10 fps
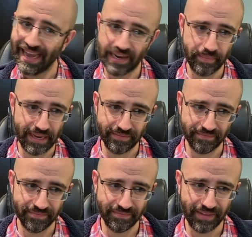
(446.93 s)
And I
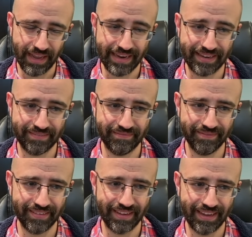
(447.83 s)
mean, it
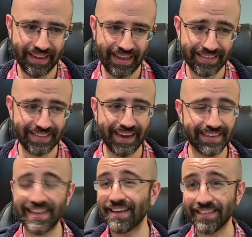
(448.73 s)
it's not
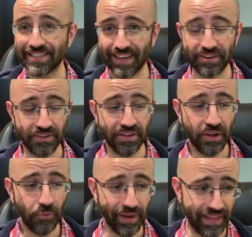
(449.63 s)
exactly subtle
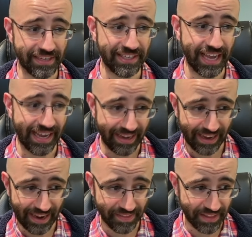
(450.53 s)
when they
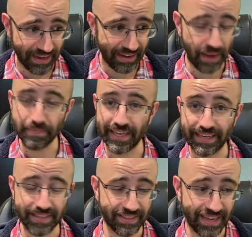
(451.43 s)
say in the
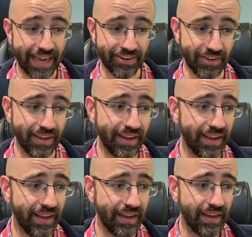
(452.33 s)
update's title,
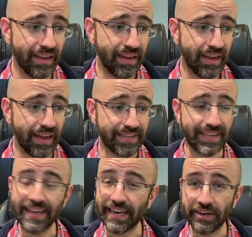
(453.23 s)

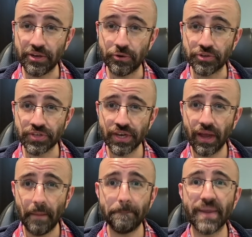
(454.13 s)
"Exciting news,
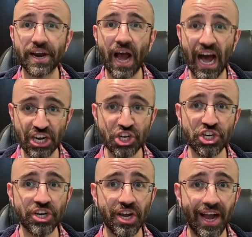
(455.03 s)
but
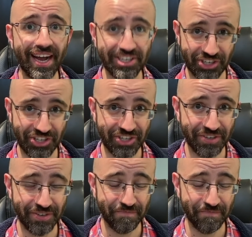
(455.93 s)
hush, hush."